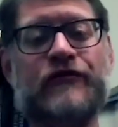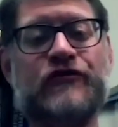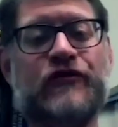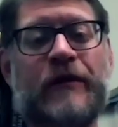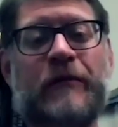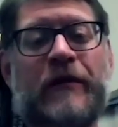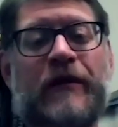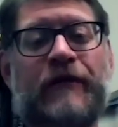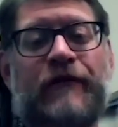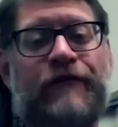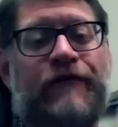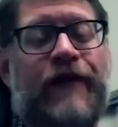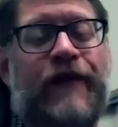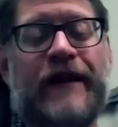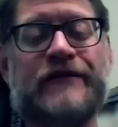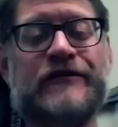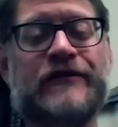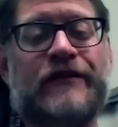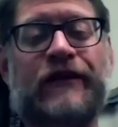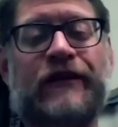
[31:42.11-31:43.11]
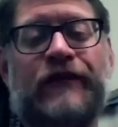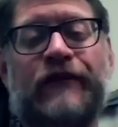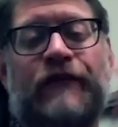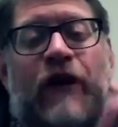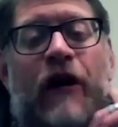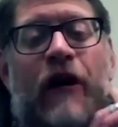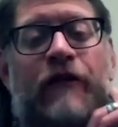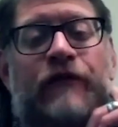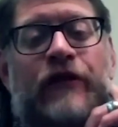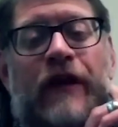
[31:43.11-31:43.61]
treatment of infection has
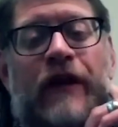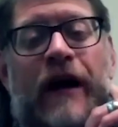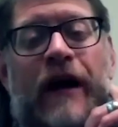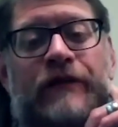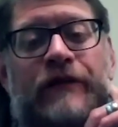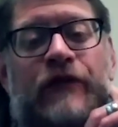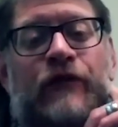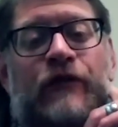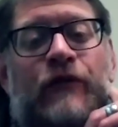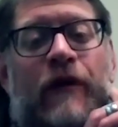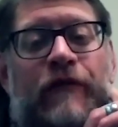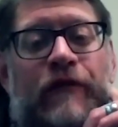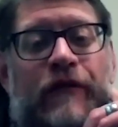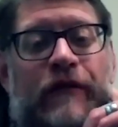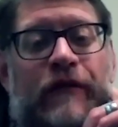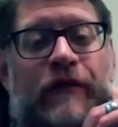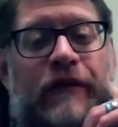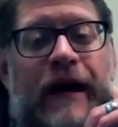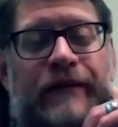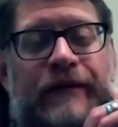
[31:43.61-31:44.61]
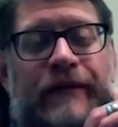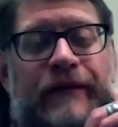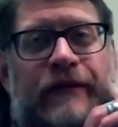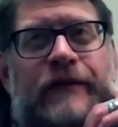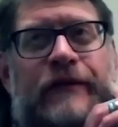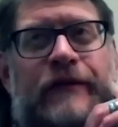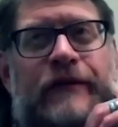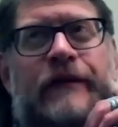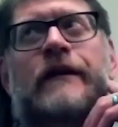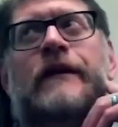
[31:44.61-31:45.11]
evolved a lot too over the
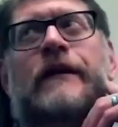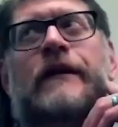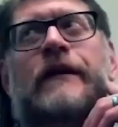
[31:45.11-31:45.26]
last